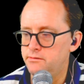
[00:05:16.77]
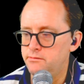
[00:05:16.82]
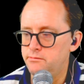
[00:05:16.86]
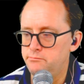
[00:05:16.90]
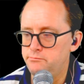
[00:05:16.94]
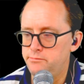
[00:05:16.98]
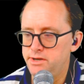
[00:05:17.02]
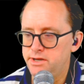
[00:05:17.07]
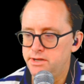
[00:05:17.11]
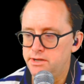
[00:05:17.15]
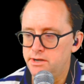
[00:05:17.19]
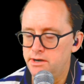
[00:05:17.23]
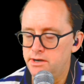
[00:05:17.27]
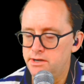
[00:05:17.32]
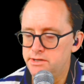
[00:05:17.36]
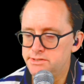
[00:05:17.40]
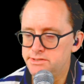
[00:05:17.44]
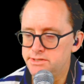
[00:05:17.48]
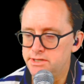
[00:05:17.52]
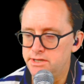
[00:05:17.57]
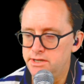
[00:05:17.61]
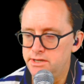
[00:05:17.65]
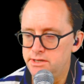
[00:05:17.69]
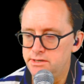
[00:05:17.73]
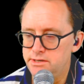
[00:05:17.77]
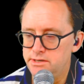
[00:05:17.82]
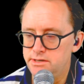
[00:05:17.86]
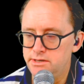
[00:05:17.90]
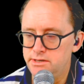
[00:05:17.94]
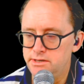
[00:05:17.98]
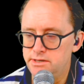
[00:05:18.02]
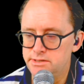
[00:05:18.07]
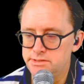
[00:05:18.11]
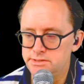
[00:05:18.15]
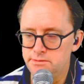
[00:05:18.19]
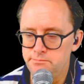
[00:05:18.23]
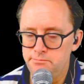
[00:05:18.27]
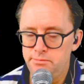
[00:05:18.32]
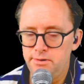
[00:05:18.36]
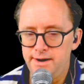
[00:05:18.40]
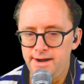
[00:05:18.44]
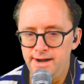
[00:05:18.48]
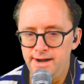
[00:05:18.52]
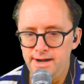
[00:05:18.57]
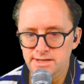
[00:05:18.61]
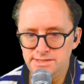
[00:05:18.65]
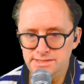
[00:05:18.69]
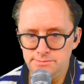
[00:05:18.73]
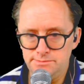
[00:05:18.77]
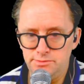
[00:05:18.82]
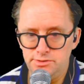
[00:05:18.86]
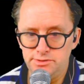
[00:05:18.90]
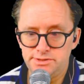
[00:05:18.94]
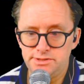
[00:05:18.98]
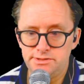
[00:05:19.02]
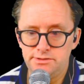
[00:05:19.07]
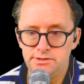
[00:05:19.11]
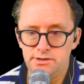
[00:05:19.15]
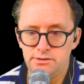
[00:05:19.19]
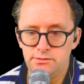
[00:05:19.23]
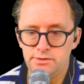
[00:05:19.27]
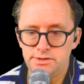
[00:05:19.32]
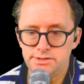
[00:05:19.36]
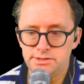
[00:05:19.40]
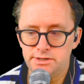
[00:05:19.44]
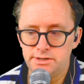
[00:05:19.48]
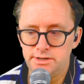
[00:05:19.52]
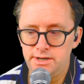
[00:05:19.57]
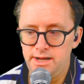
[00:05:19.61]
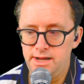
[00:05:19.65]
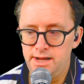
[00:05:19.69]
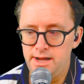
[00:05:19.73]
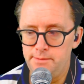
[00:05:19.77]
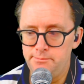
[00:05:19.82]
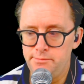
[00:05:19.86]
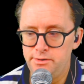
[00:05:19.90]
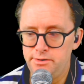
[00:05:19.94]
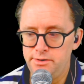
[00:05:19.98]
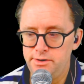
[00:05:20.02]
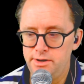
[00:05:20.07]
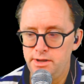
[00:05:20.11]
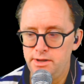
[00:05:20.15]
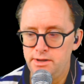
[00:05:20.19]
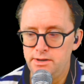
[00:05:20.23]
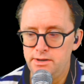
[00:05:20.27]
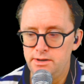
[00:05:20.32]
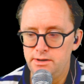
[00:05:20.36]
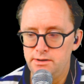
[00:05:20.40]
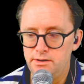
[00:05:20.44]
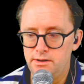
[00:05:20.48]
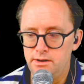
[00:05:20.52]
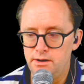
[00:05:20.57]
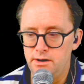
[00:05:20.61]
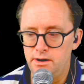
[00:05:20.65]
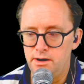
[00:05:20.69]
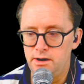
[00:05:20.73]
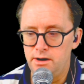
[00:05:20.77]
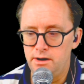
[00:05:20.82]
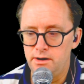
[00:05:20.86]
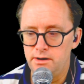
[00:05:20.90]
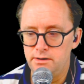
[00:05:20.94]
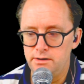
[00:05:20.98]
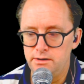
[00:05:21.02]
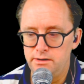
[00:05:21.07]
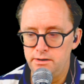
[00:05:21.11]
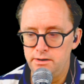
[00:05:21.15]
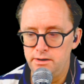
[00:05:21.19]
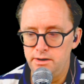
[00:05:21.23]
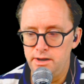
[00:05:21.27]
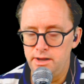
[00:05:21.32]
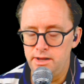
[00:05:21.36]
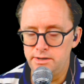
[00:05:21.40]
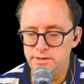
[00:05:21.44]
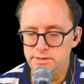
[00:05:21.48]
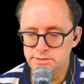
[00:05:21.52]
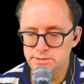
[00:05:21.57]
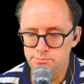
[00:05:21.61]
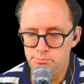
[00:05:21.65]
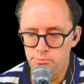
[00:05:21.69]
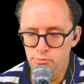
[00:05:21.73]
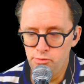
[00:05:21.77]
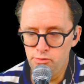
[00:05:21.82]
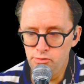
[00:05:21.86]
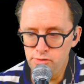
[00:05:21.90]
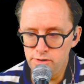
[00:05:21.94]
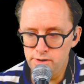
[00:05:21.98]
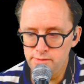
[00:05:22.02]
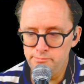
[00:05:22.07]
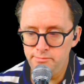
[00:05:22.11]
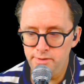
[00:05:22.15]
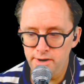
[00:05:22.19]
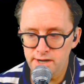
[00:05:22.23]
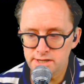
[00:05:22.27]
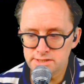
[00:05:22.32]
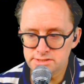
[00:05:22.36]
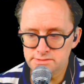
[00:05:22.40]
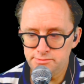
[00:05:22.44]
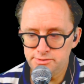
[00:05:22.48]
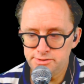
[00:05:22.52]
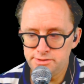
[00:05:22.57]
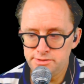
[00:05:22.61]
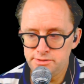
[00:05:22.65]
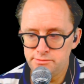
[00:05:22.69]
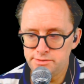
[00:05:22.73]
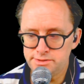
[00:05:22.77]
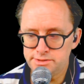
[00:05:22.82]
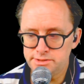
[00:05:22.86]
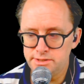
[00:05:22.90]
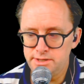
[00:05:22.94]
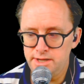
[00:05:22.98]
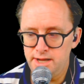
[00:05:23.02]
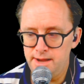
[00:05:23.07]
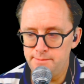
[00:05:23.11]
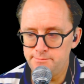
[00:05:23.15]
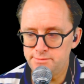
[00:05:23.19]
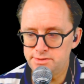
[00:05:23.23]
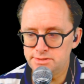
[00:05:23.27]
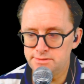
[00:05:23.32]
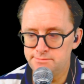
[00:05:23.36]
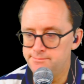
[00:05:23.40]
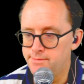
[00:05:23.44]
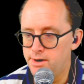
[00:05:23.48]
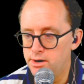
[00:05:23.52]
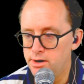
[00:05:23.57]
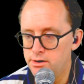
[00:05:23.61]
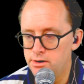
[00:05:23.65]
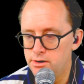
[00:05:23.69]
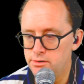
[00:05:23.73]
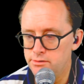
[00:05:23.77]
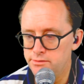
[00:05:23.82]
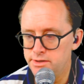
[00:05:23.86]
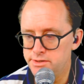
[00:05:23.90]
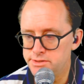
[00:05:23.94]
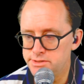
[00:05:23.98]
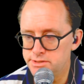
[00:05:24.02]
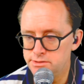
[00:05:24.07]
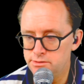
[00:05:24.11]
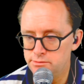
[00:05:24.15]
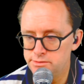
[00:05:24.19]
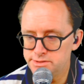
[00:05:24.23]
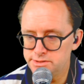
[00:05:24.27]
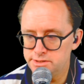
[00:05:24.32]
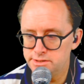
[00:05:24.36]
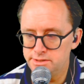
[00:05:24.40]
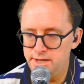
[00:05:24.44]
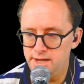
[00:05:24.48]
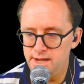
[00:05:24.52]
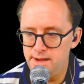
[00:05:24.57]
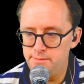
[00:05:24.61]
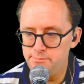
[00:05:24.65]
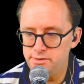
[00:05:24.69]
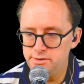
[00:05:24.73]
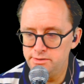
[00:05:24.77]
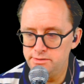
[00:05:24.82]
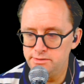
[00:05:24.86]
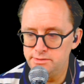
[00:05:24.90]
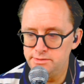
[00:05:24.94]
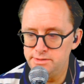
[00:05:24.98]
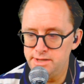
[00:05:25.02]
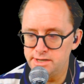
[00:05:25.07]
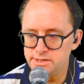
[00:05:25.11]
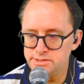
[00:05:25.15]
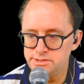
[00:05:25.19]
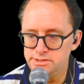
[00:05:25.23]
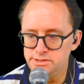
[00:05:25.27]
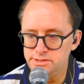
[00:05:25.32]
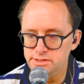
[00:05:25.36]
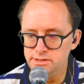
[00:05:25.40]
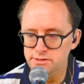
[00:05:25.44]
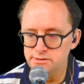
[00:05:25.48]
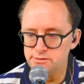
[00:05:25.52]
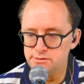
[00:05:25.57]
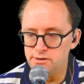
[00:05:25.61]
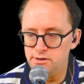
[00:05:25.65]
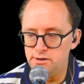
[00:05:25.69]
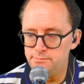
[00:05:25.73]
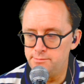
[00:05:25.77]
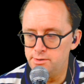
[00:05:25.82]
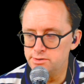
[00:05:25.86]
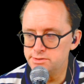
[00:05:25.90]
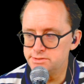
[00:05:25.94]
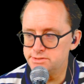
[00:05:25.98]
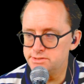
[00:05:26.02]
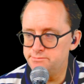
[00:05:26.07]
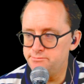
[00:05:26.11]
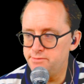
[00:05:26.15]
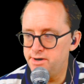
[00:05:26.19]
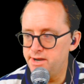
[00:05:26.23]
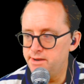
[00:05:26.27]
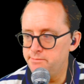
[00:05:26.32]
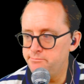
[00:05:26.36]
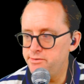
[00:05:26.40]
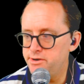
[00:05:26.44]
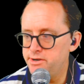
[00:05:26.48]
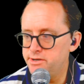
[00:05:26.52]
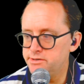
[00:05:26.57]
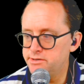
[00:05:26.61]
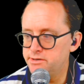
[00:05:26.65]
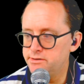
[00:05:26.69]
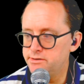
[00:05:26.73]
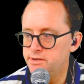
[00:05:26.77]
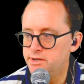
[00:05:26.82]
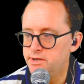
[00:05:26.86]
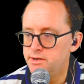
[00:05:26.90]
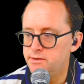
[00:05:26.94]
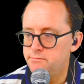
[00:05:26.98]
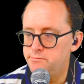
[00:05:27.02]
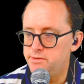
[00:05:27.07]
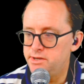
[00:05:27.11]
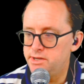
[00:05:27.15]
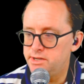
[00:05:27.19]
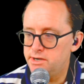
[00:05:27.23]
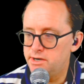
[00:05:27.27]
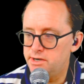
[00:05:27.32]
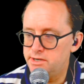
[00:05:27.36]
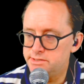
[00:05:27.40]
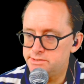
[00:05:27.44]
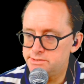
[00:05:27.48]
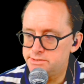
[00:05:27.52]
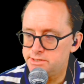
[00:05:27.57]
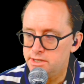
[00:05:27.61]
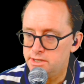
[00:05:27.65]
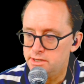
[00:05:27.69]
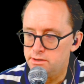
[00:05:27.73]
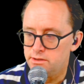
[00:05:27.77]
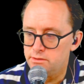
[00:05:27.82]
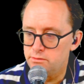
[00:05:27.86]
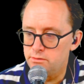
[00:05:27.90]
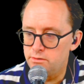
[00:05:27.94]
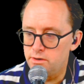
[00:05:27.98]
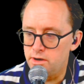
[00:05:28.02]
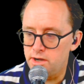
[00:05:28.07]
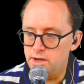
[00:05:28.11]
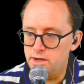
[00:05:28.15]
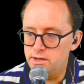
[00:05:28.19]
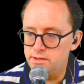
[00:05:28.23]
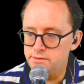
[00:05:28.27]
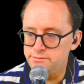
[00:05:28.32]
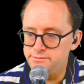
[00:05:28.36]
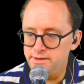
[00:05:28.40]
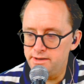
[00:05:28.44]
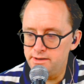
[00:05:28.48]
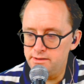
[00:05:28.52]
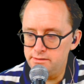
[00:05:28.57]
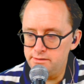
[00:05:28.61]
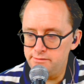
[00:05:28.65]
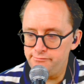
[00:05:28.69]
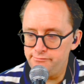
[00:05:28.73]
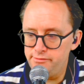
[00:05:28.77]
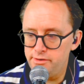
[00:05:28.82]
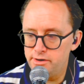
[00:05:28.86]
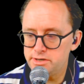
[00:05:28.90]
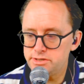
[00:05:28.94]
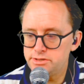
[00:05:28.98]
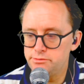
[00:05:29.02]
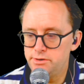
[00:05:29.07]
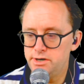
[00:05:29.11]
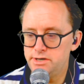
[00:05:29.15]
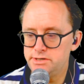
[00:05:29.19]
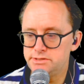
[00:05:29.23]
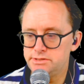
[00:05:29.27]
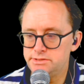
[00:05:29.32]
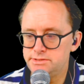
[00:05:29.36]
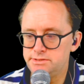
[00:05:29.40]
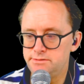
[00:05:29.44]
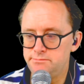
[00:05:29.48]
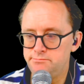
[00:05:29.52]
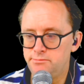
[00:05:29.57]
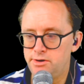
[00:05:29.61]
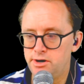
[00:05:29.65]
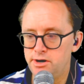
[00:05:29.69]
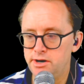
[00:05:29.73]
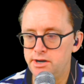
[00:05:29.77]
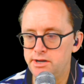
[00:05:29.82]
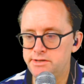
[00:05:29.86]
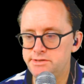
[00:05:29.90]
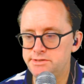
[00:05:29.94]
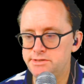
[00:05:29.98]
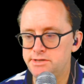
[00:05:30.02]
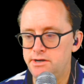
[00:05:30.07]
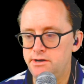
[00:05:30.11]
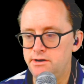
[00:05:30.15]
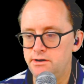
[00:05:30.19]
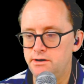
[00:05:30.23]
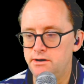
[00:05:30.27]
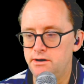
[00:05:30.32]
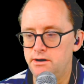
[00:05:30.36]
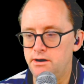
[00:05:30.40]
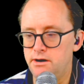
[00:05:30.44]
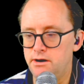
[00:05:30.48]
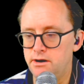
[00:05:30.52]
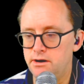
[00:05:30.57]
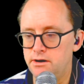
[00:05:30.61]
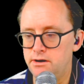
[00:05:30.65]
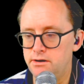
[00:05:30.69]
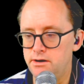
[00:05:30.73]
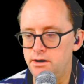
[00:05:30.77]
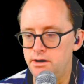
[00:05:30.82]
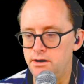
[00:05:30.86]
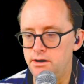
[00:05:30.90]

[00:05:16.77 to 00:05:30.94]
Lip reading: because it is impossible to know what's going to happen, and it's more impossible to know what's going to happen tomorrow than to know what's going to happen in the next year, almost, in my opinion, because daily fluctuations in markets are